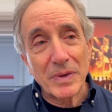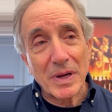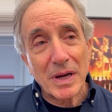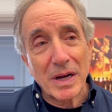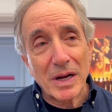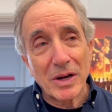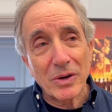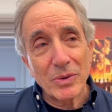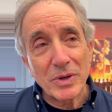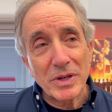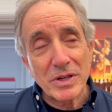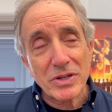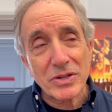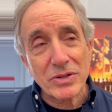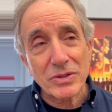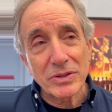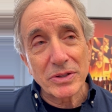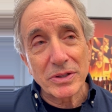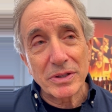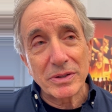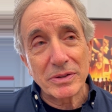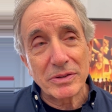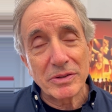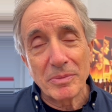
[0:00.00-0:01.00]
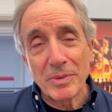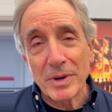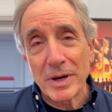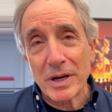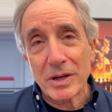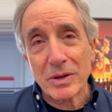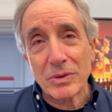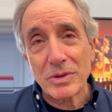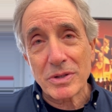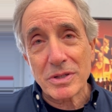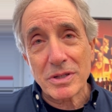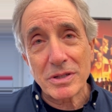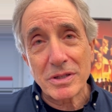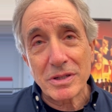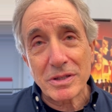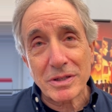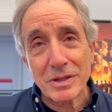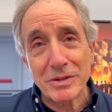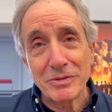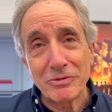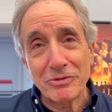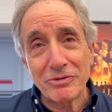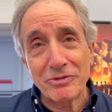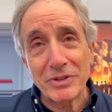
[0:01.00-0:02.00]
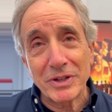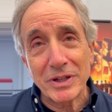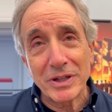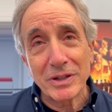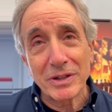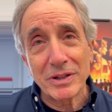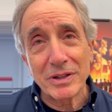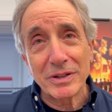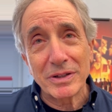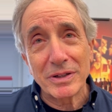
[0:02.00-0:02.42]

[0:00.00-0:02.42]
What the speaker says: how easily democracies can fail,